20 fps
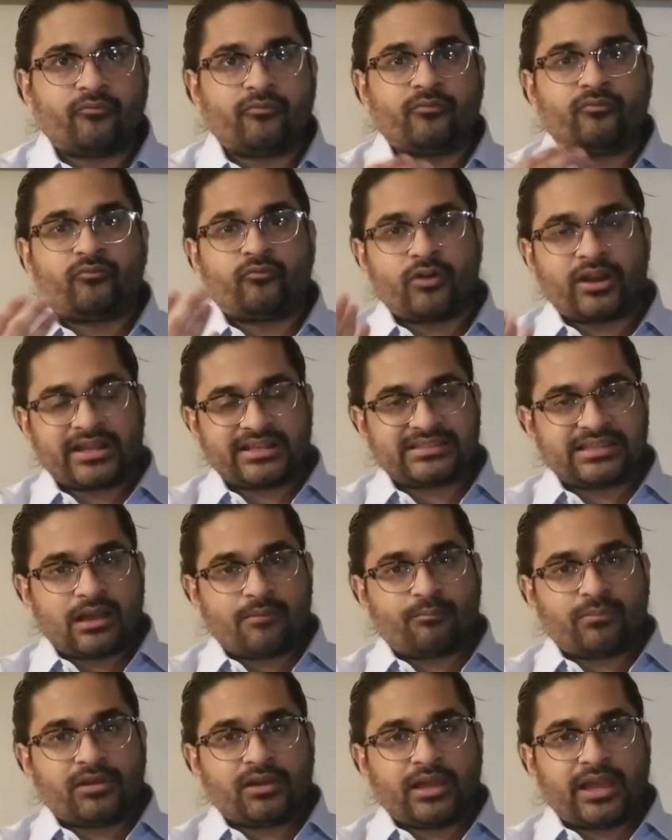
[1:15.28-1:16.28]
For
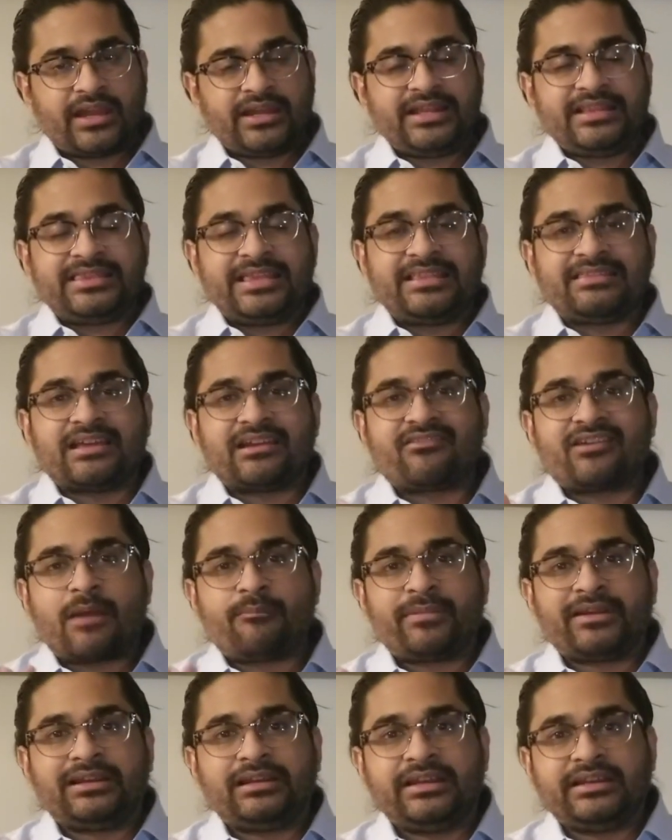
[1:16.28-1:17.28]
example, anything that
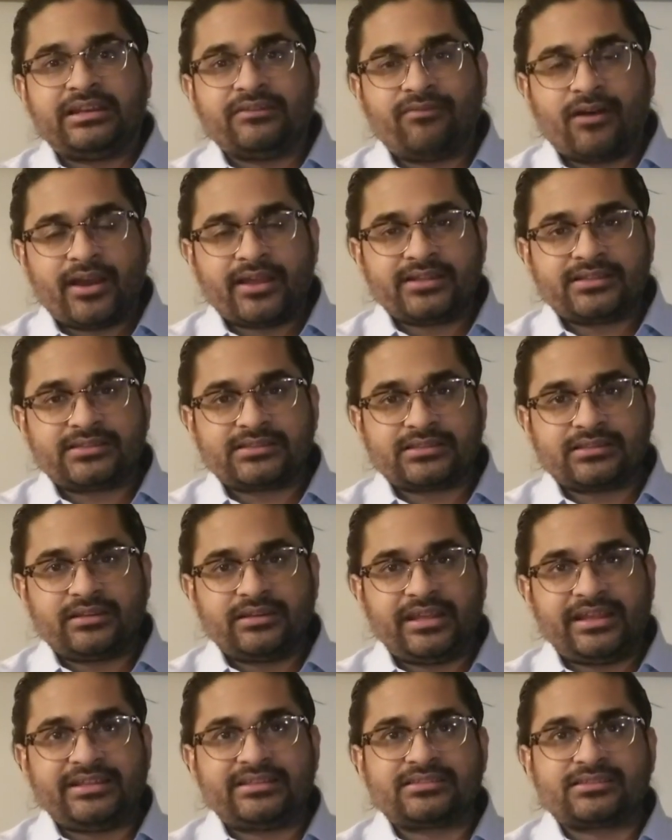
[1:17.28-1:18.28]
rapidly divides
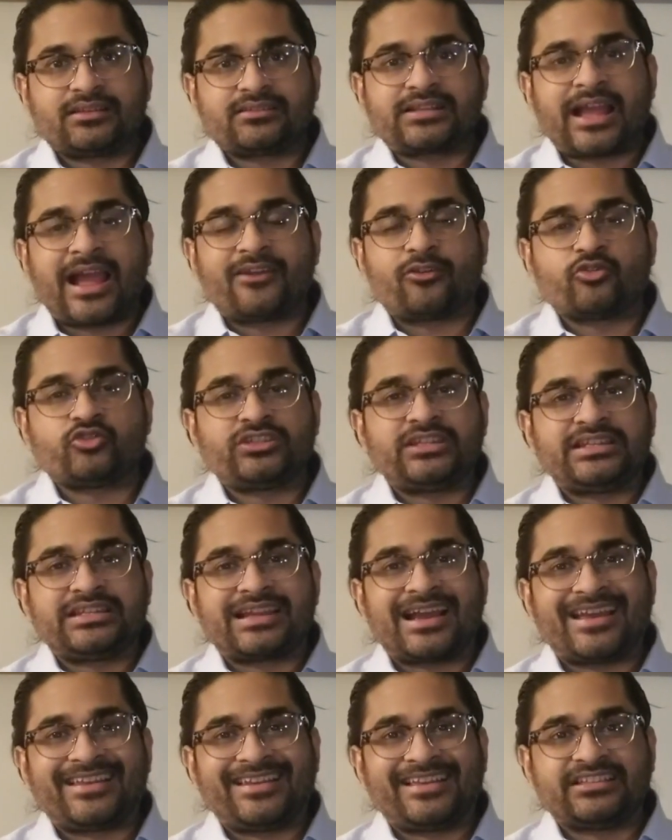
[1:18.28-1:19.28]
needs tyrosine
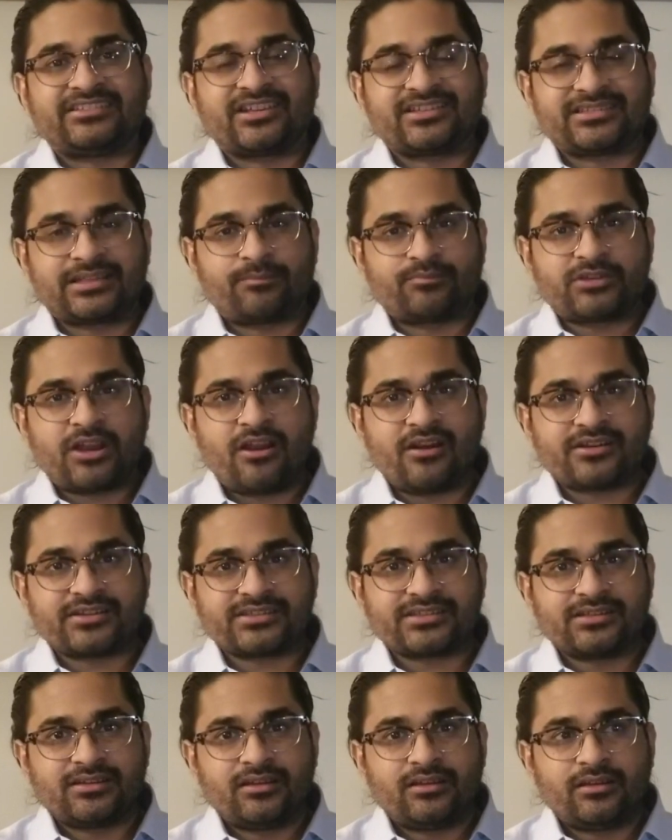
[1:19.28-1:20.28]
kinase
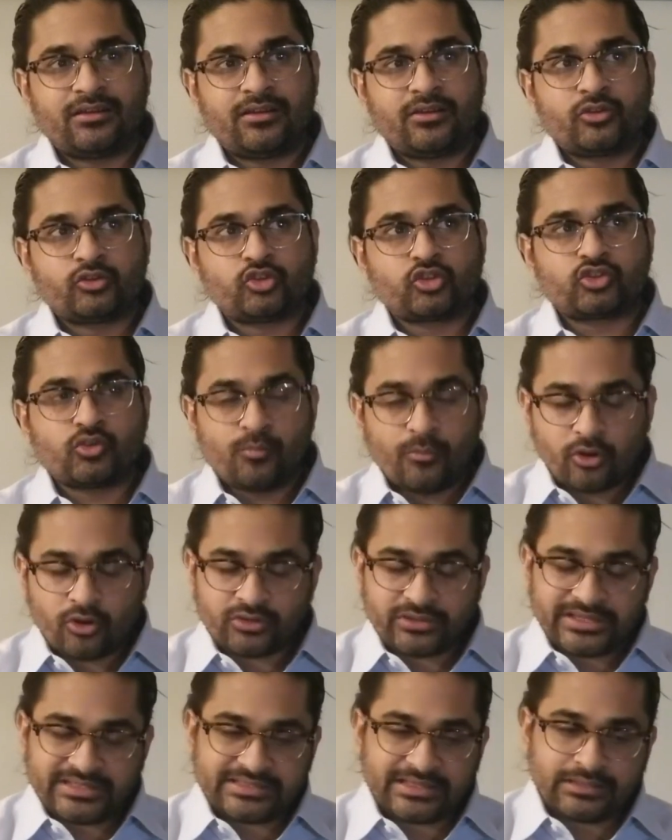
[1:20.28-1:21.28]
receptors. So
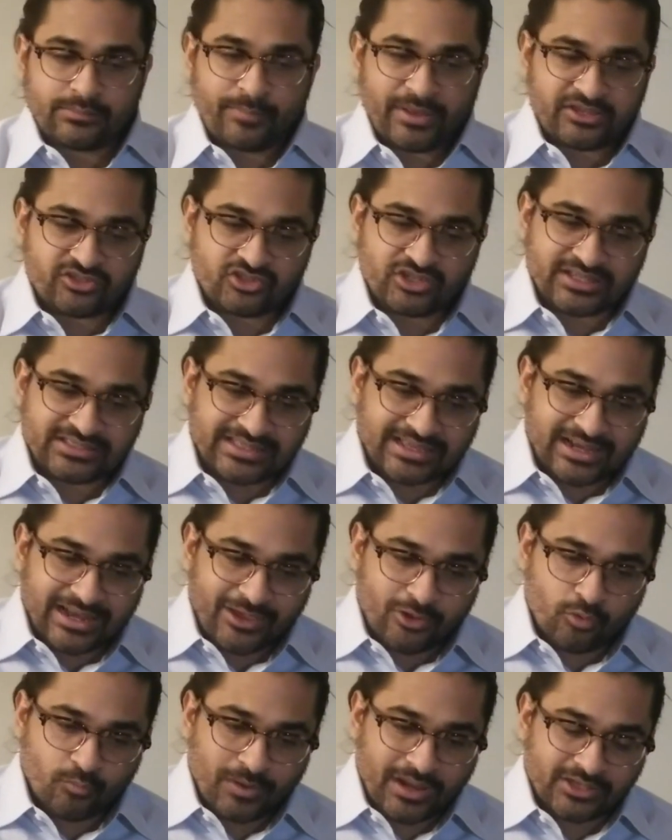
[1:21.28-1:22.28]
tomorrow they say the patient has a
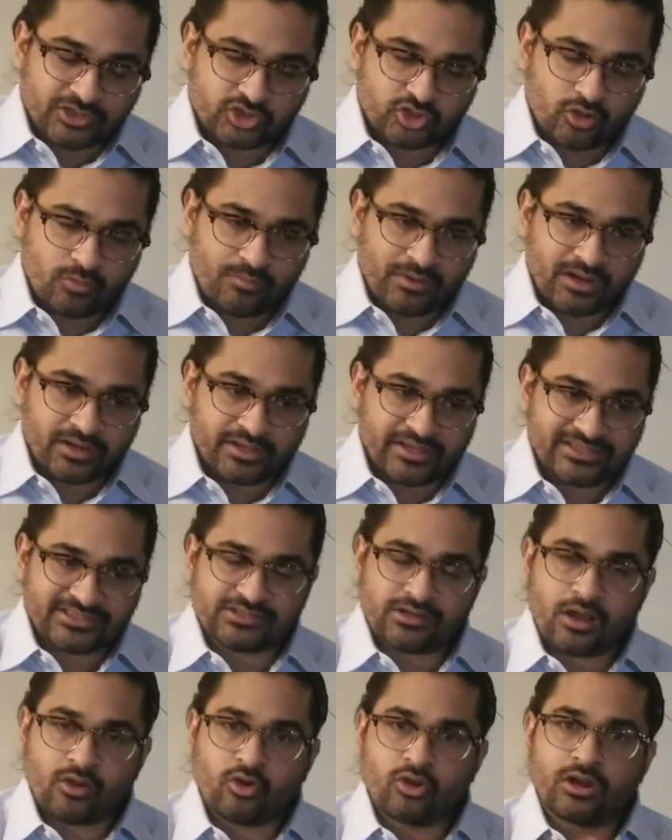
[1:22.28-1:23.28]
glioblastoma, he's
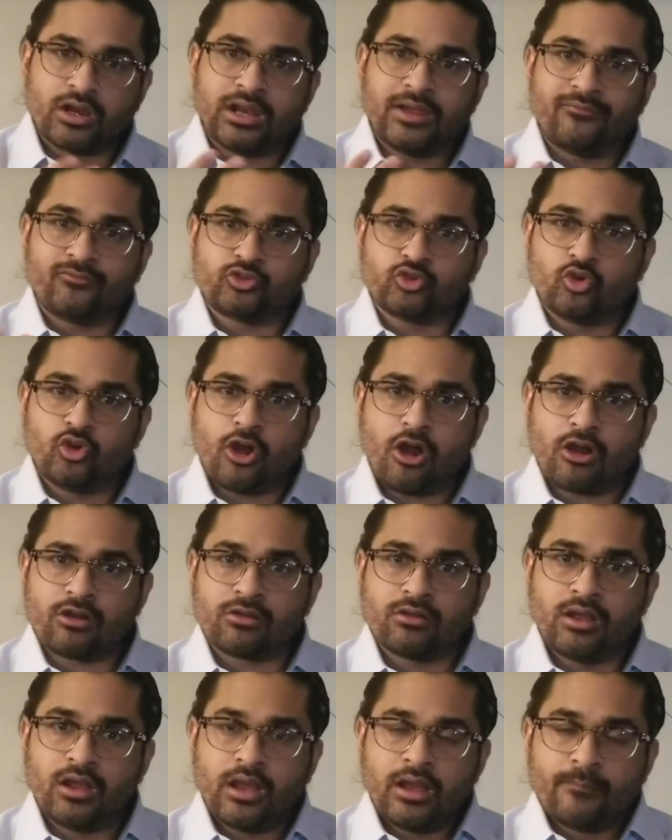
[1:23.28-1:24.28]
not going to live too
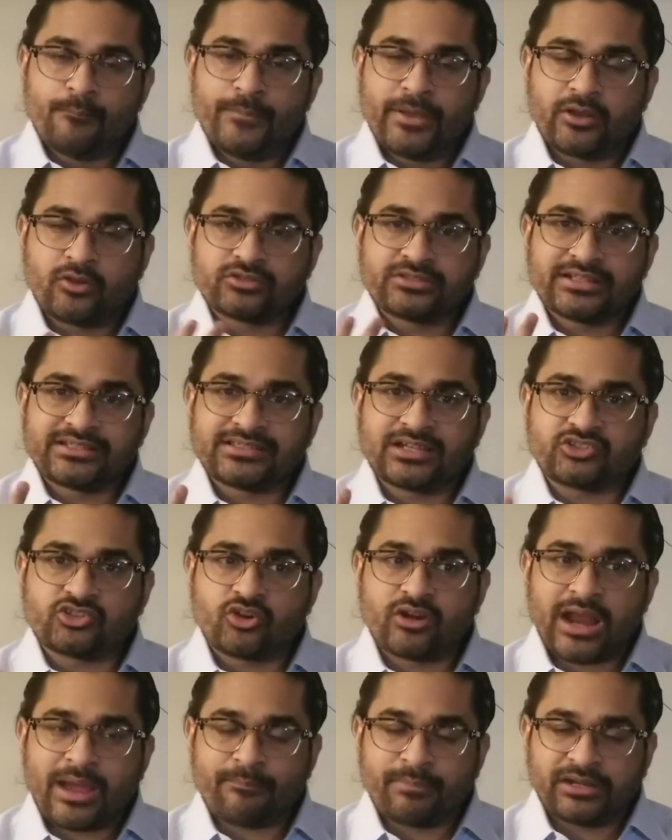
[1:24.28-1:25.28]
long because it's such
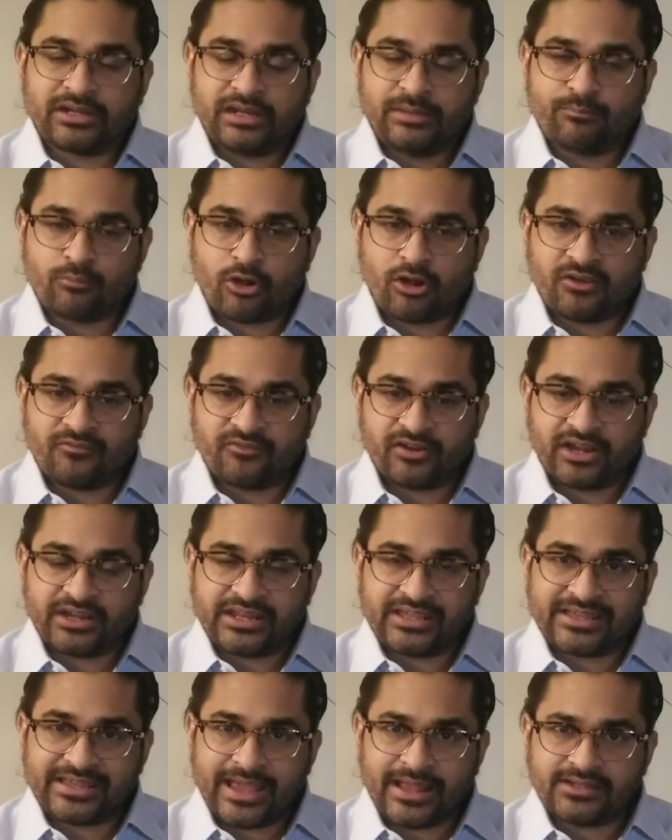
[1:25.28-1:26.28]
a rapidly
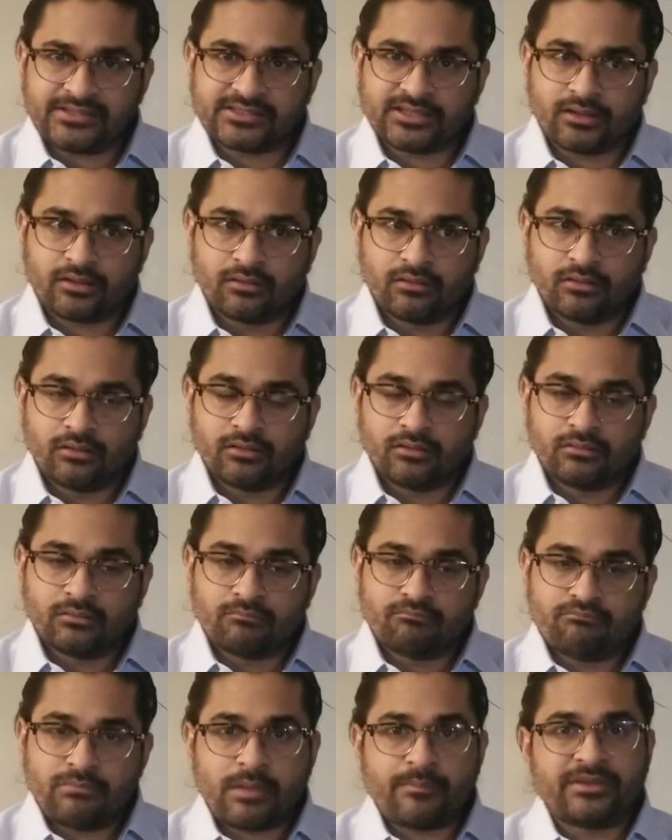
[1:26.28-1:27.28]
proliferating cancer.
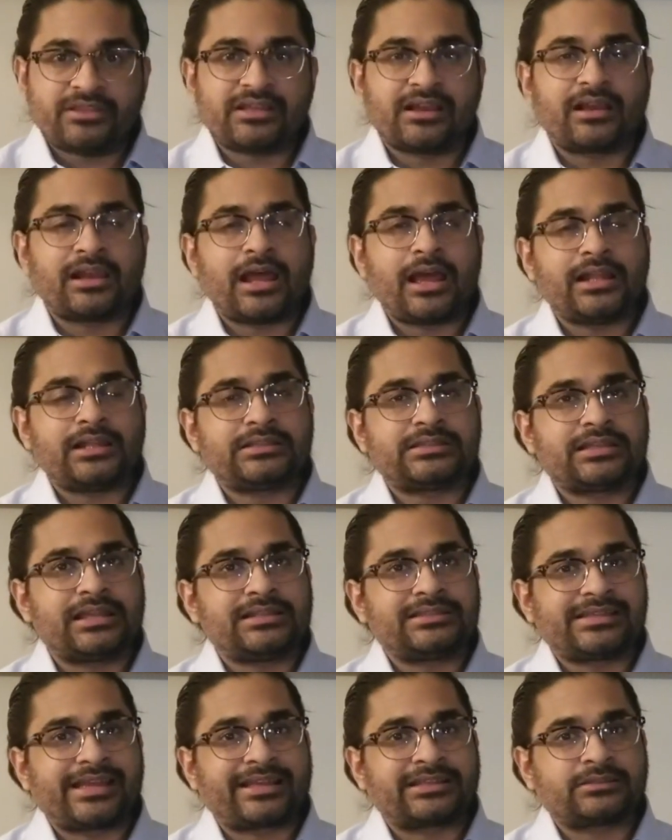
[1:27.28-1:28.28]
Maybe the glial
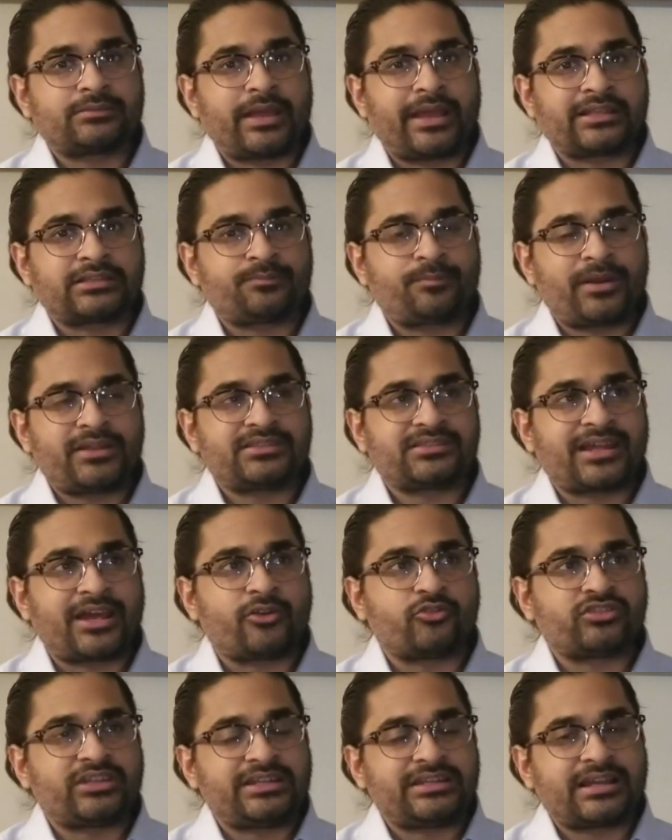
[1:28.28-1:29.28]
cells express
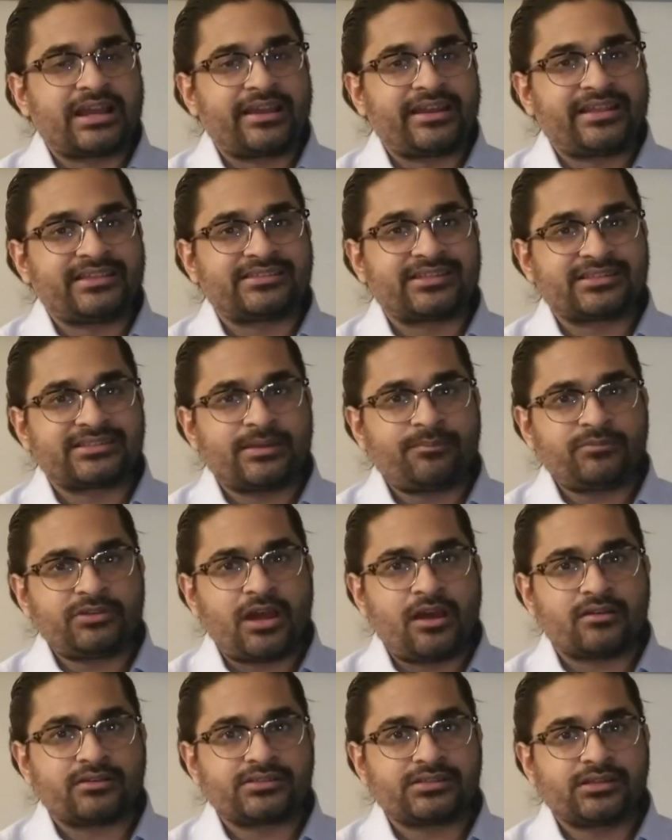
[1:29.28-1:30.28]
tyrosine kinase
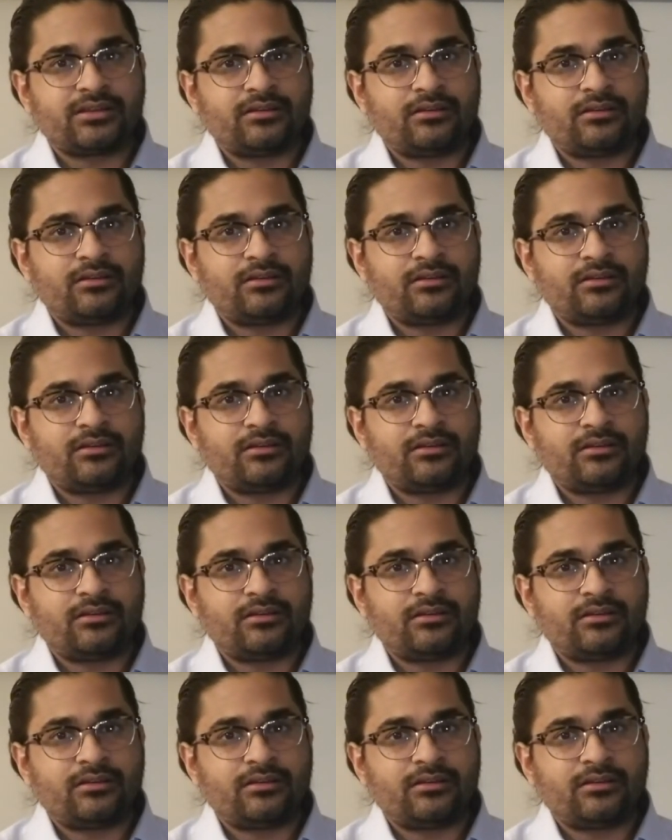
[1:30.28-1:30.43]
receptors.